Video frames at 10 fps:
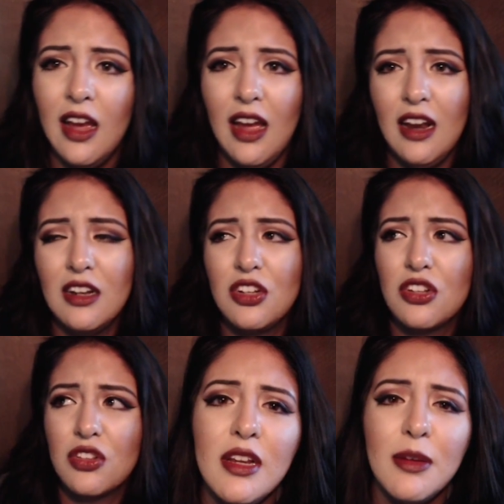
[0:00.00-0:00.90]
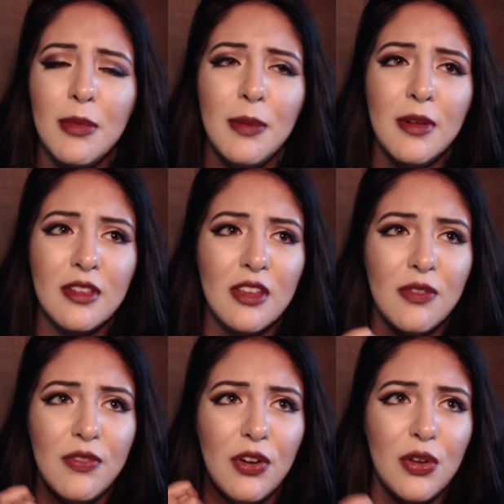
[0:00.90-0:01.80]
and it made my
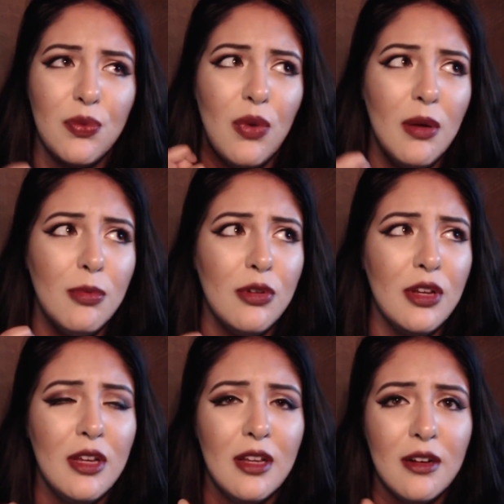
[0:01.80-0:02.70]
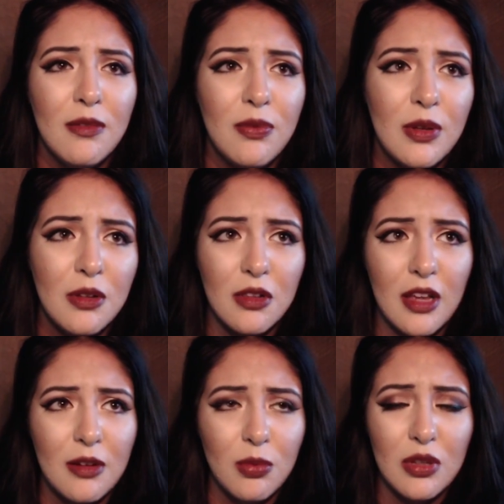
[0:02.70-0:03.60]
skin very rubbery and it feel
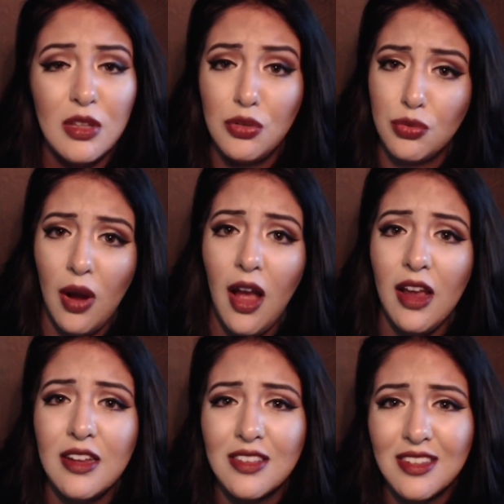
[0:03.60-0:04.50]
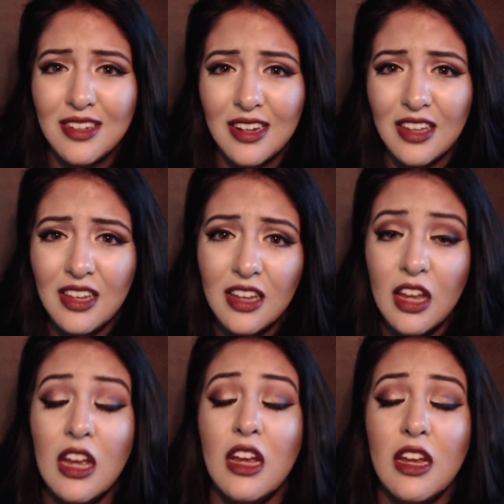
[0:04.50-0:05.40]
like really dry and sticky.
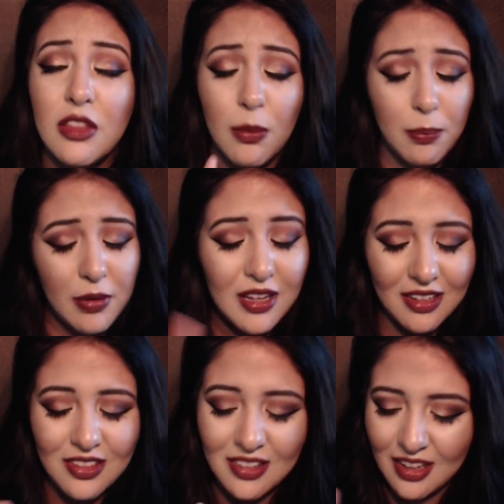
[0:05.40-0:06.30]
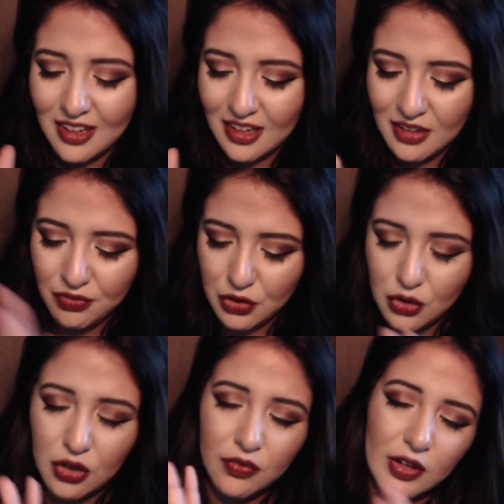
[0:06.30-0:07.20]
The biggest thing, if
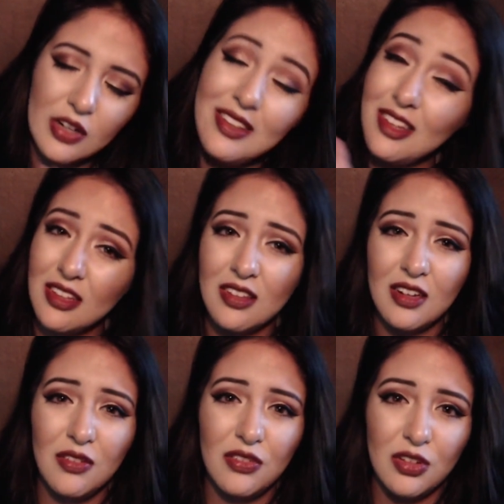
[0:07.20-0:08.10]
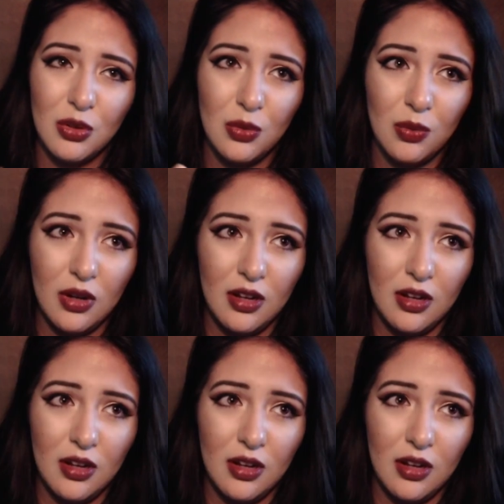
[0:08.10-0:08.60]
you're very sensitive to